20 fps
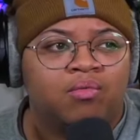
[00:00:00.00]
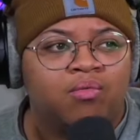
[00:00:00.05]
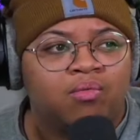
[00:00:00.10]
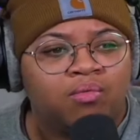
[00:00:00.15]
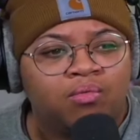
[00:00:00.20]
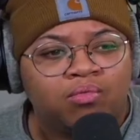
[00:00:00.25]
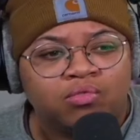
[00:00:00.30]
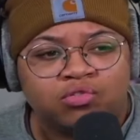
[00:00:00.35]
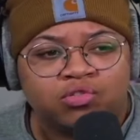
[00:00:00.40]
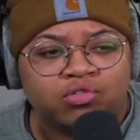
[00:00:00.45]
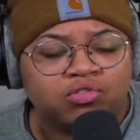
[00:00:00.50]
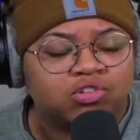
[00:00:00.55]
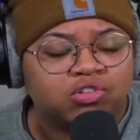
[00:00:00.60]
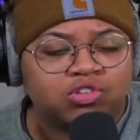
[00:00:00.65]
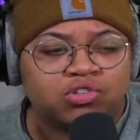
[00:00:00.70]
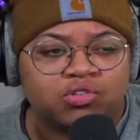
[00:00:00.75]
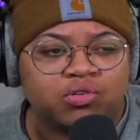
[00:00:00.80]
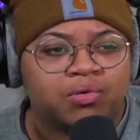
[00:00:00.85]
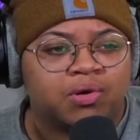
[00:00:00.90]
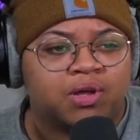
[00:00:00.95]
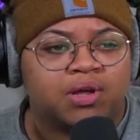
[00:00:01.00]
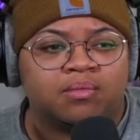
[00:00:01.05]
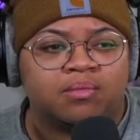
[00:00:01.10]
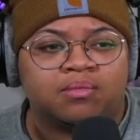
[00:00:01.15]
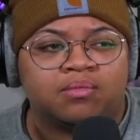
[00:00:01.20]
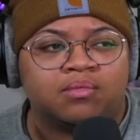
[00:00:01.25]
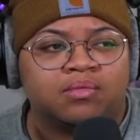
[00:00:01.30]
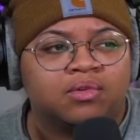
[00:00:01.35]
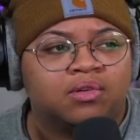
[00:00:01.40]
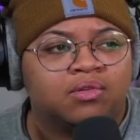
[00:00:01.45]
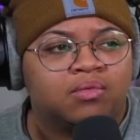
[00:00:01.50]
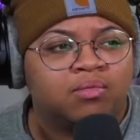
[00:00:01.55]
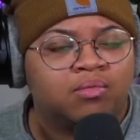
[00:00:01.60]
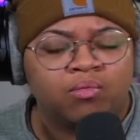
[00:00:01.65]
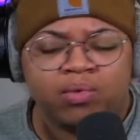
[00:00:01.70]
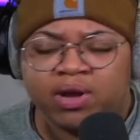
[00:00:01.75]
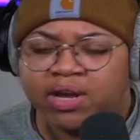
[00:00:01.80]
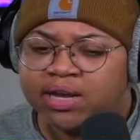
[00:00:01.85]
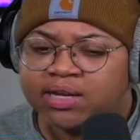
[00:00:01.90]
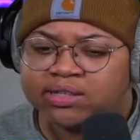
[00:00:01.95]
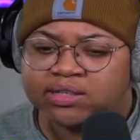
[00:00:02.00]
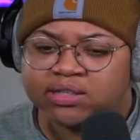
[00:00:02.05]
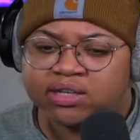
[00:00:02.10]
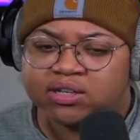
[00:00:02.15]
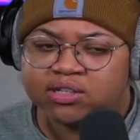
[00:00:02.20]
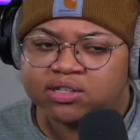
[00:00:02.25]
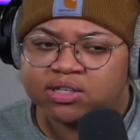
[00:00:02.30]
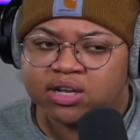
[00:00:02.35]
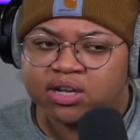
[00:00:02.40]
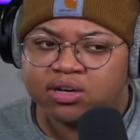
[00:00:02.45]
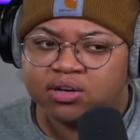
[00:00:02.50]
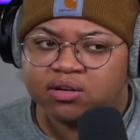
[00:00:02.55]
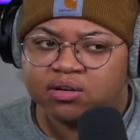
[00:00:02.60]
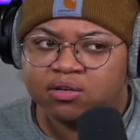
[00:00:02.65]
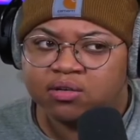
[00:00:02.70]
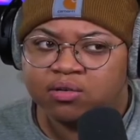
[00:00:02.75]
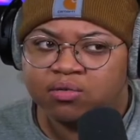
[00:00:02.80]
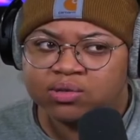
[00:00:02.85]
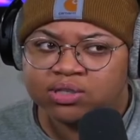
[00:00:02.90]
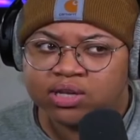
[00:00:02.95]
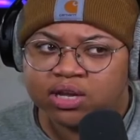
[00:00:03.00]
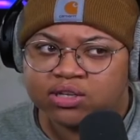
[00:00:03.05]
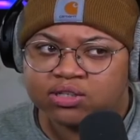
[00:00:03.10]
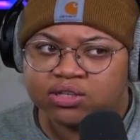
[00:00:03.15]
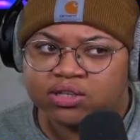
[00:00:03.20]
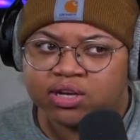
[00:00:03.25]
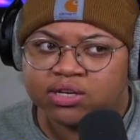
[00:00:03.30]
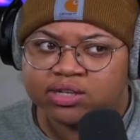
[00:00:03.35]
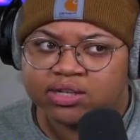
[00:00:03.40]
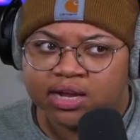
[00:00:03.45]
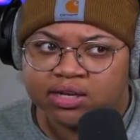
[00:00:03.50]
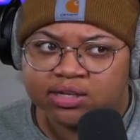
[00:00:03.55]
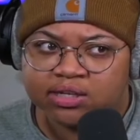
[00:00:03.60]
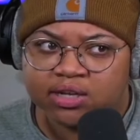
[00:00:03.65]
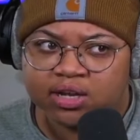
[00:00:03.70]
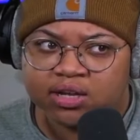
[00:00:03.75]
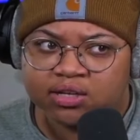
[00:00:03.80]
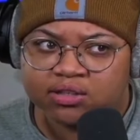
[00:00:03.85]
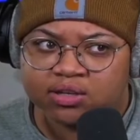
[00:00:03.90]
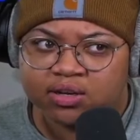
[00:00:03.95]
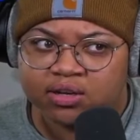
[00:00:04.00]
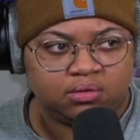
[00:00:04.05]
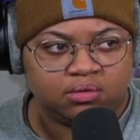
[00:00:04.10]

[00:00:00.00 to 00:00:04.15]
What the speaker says: Just screw him. Wait, he has another son? Who's the other son? Is that the other son?